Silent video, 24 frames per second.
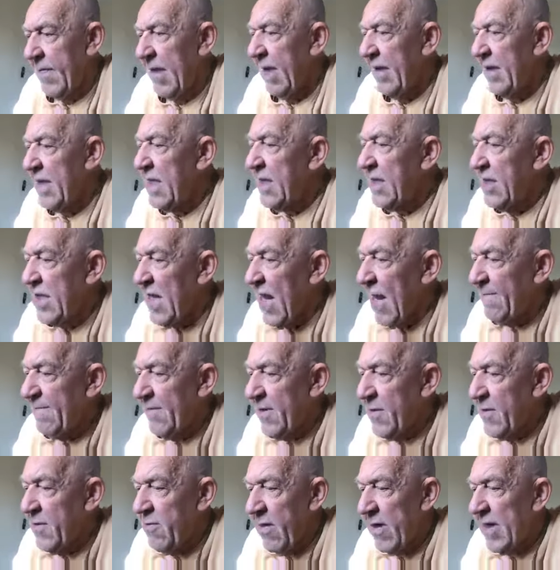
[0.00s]
Then
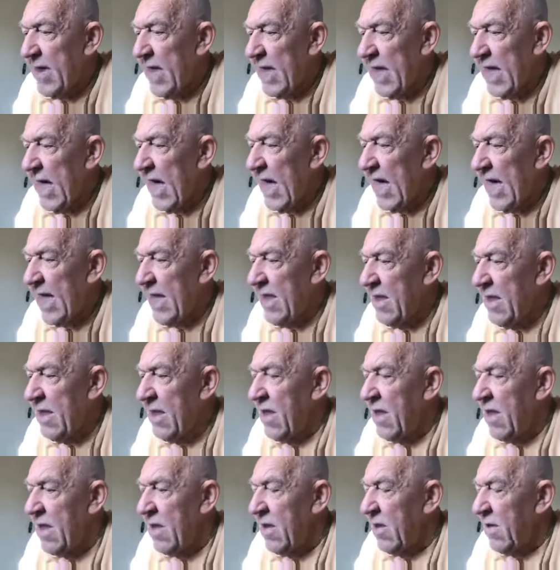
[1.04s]
chapter 29,
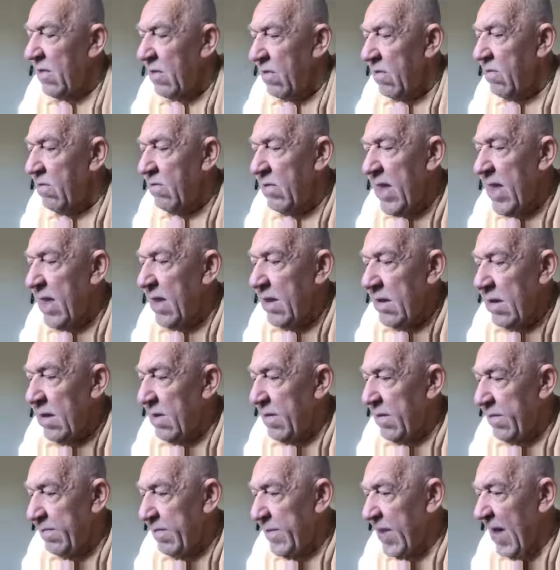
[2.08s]
we,
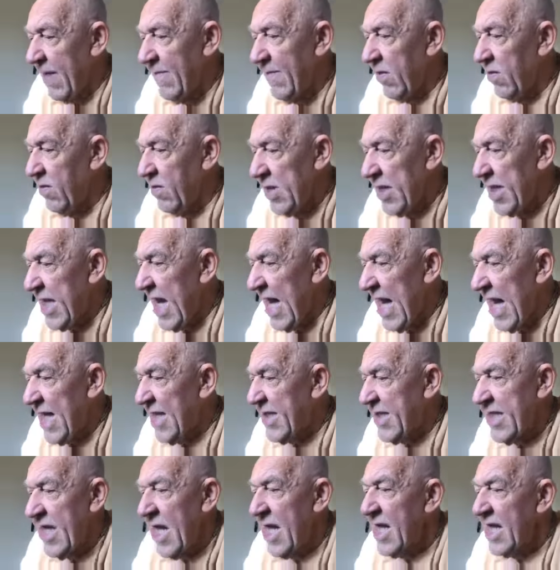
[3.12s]
Devahuti
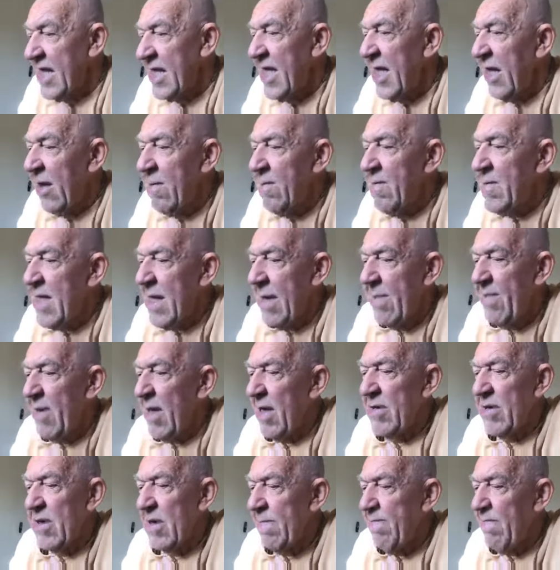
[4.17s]
asks, tell me
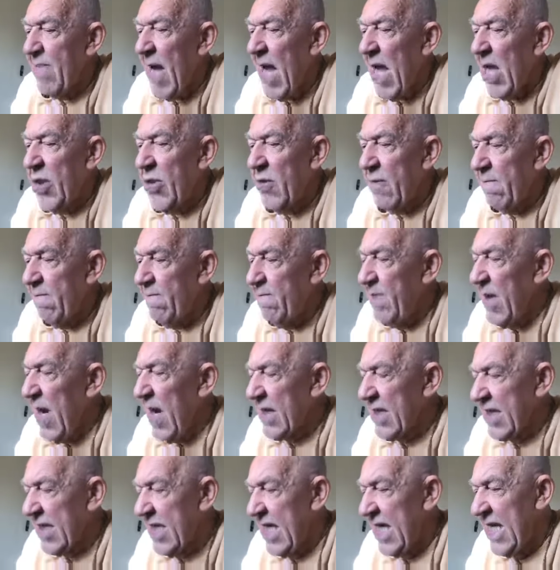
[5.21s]
about the path of
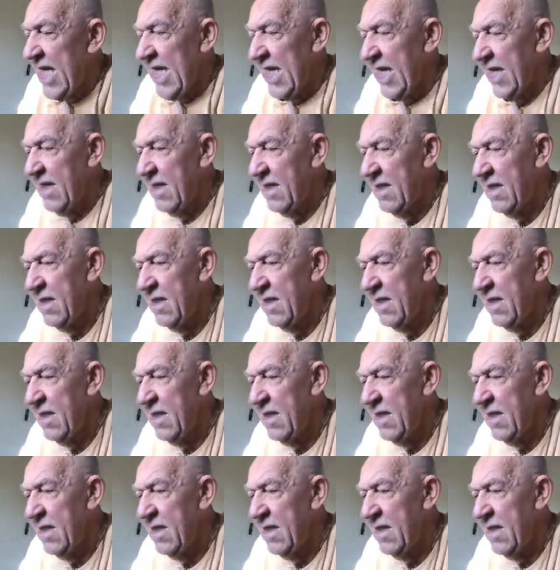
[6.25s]
bhakti.